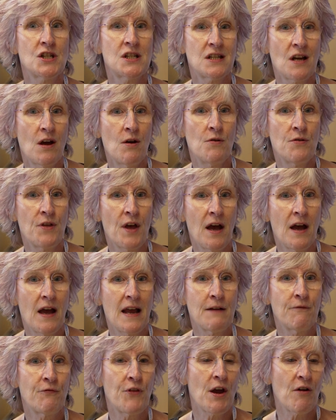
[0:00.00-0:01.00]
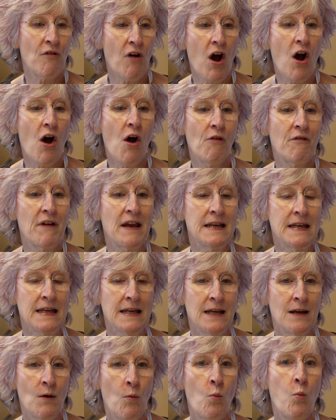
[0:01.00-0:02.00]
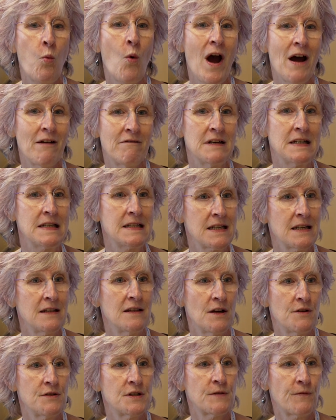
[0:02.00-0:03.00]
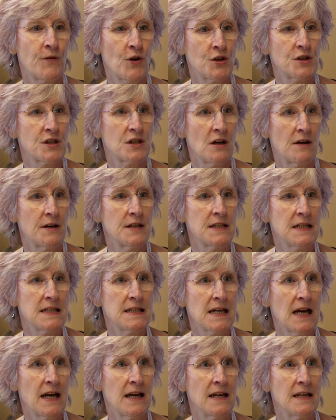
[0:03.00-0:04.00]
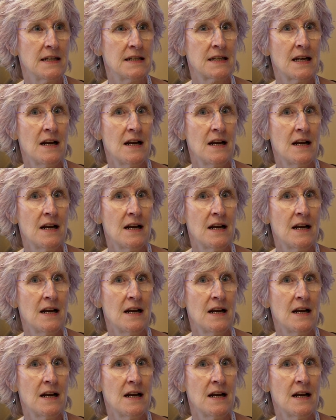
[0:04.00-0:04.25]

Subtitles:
so that if there are any worries in those first 90 days,